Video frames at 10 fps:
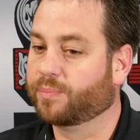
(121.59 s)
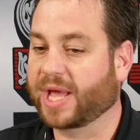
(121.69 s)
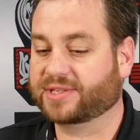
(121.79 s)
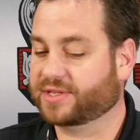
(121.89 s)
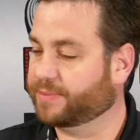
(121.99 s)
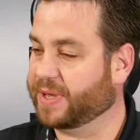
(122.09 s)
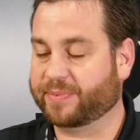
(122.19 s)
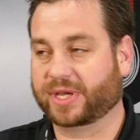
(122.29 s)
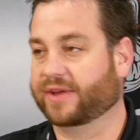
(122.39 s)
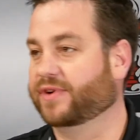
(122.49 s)
Basically,
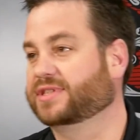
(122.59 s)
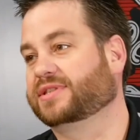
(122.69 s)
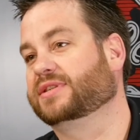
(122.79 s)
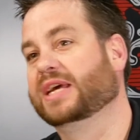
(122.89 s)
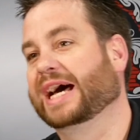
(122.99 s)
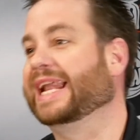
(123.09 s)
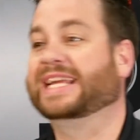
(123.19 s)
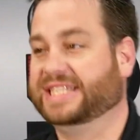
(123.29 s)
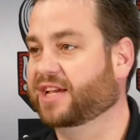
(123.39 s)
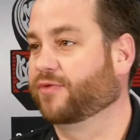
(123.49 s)
people give us an
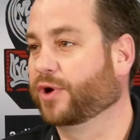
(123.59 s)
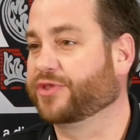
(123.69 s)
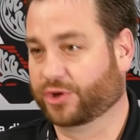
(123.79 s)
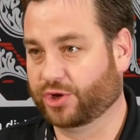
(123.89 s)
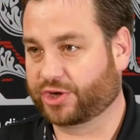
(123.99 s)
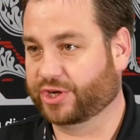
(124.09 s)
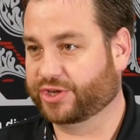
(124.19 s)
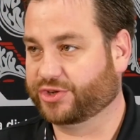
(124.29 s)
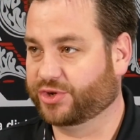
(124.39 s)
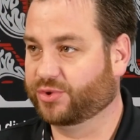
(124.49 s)
idea of what they're looking
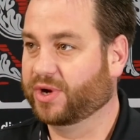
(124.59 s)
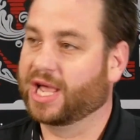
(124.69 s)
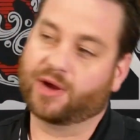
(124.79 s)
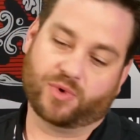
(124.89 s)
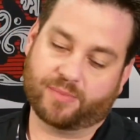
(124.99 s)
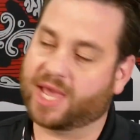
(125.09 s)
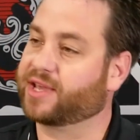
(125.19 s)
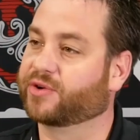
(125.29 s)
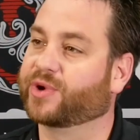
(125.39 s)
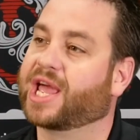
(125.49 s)
to do, and we
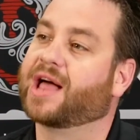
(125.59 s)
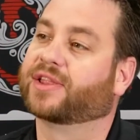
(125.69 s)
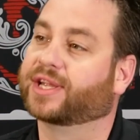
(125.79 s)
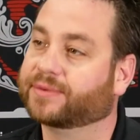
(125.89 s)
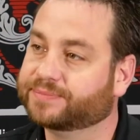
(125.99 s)
make it a reality.